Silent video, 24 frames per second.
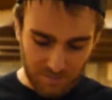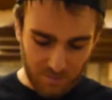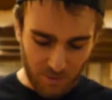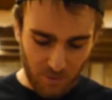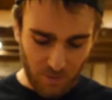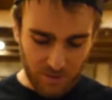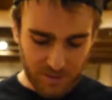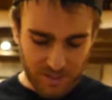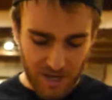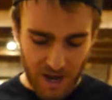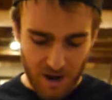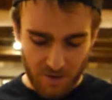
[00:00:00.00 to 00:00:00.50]

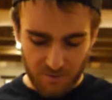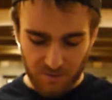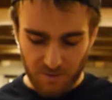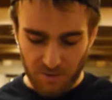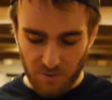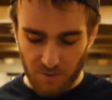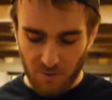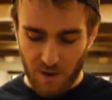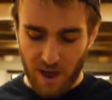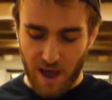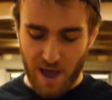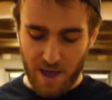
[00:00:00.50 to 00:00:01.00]
boards out for
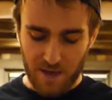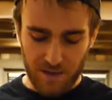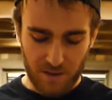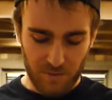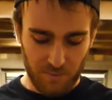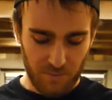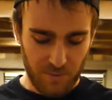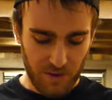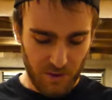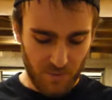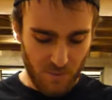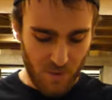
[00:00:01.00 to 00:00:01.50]
a while,
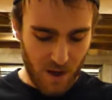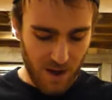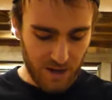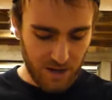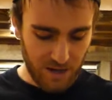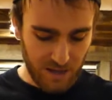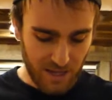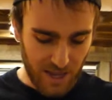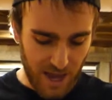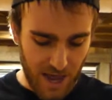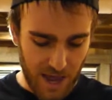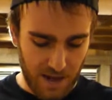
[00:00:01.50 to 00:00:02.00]
but
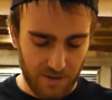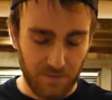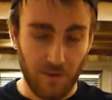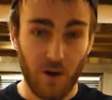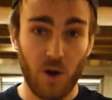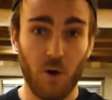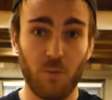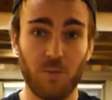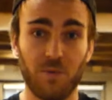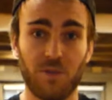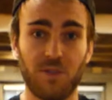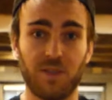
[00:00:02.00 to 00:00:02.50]
wanted to kind of
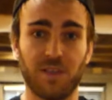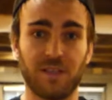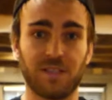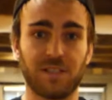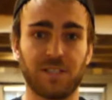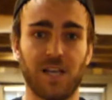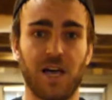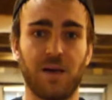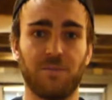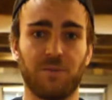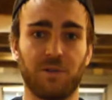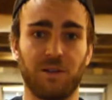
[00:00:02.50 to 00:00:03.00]
open things
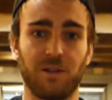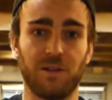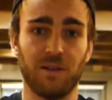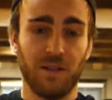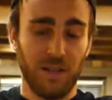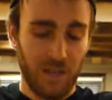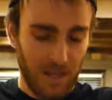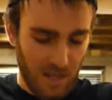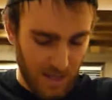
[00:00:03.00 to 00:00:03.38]
up and